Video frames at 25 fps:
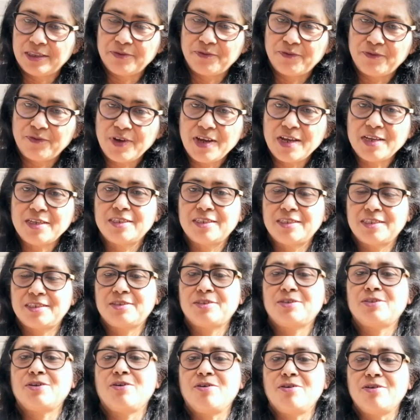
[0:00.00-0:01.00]
the first
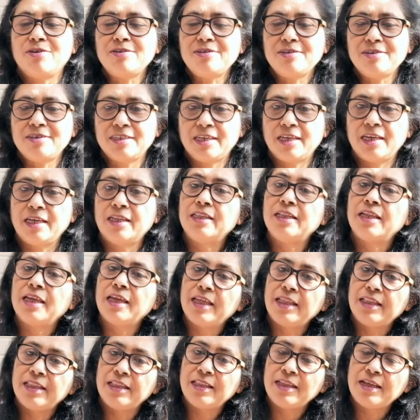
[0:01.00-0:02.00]
song, in,
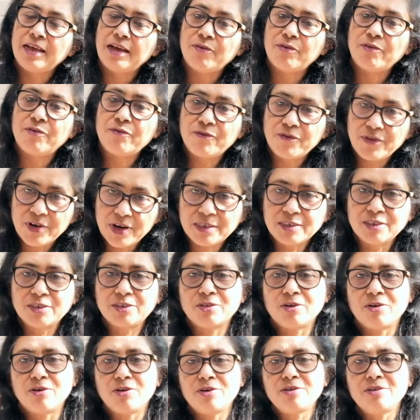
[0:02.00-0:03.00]
in our
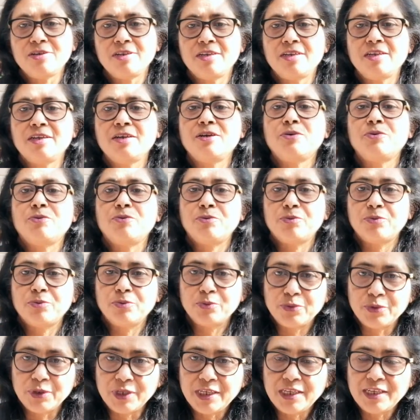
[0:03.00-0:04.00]
first song,
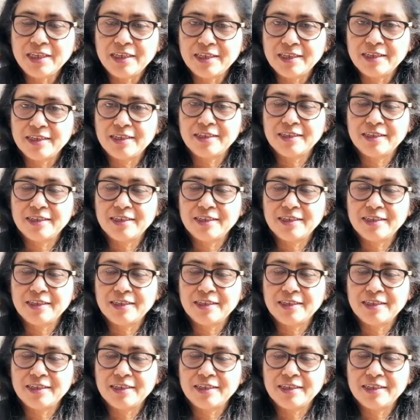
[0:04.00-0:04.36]
we,